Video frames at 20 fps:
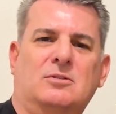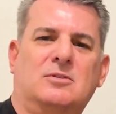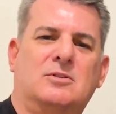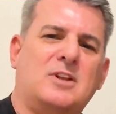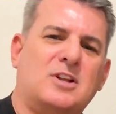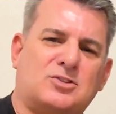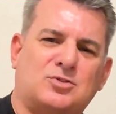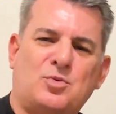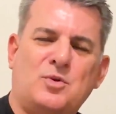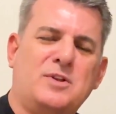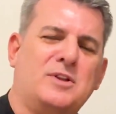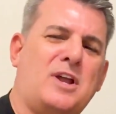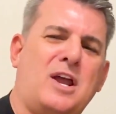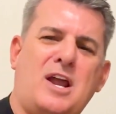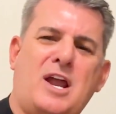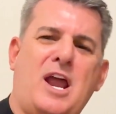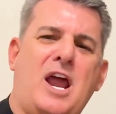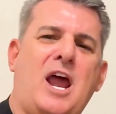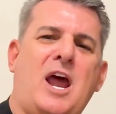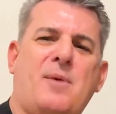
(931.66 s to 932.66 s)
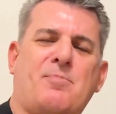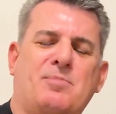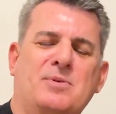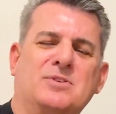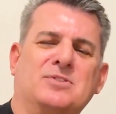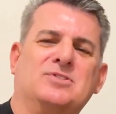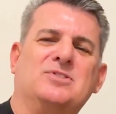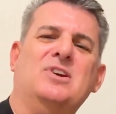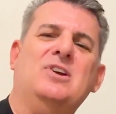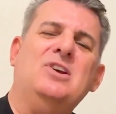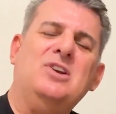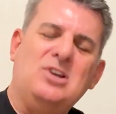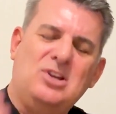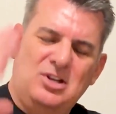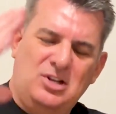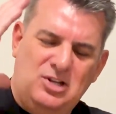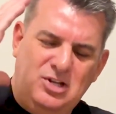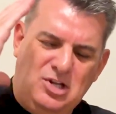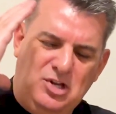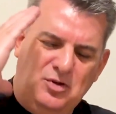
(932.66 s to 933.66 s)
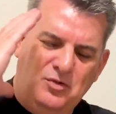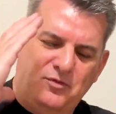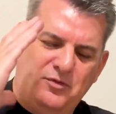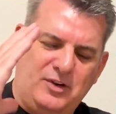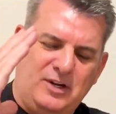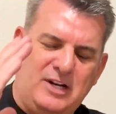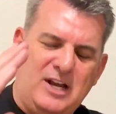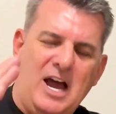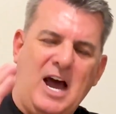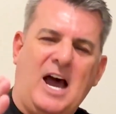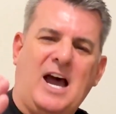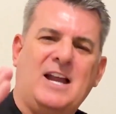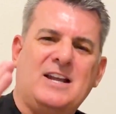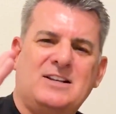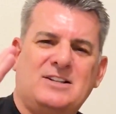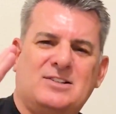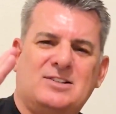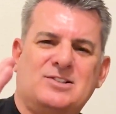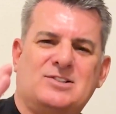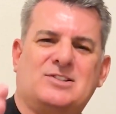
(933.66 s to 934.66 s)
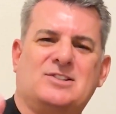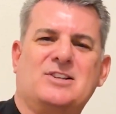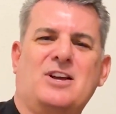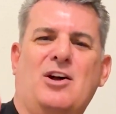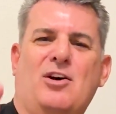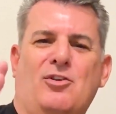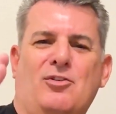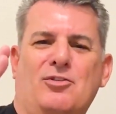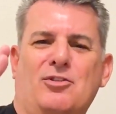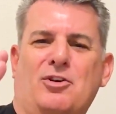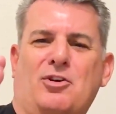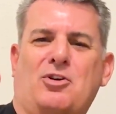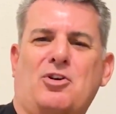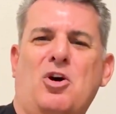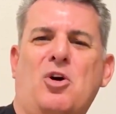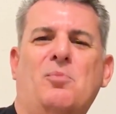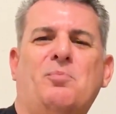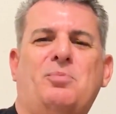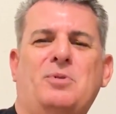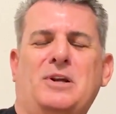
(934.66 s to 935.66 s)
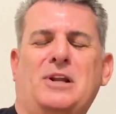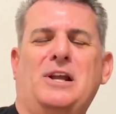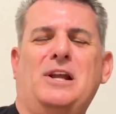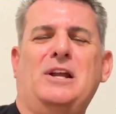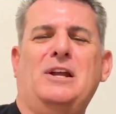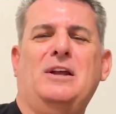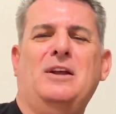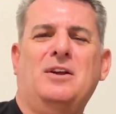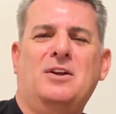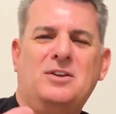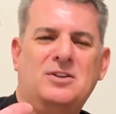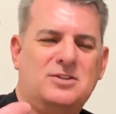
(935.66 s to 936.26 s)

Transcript: That's when that happens. You've got to sell the company,